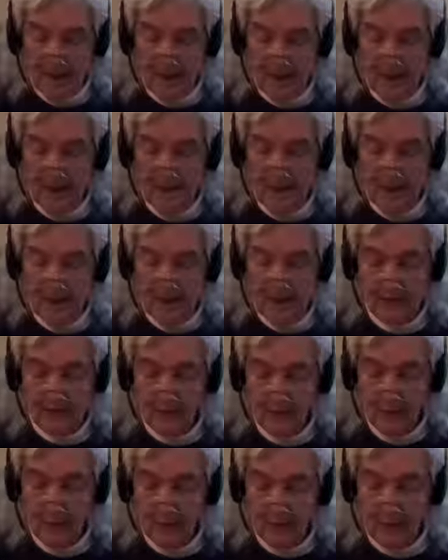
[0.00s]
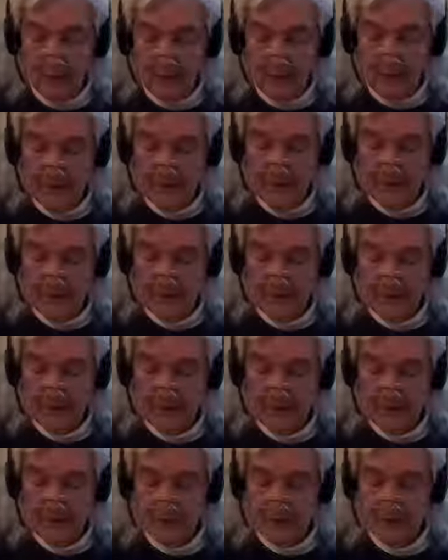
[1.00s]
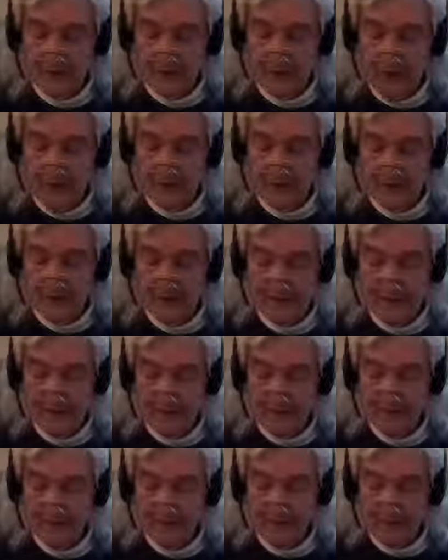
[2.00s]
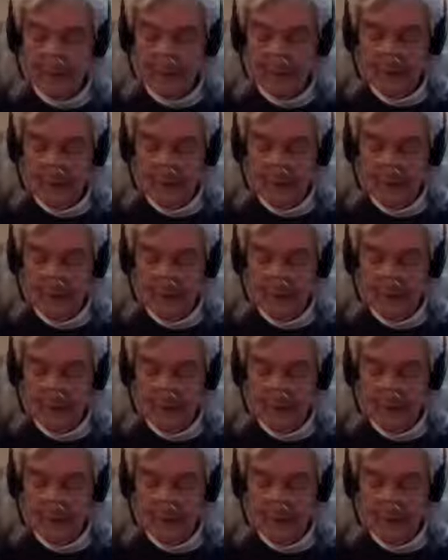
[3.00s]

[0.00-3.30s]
Never ignore what another person is trying to tell you,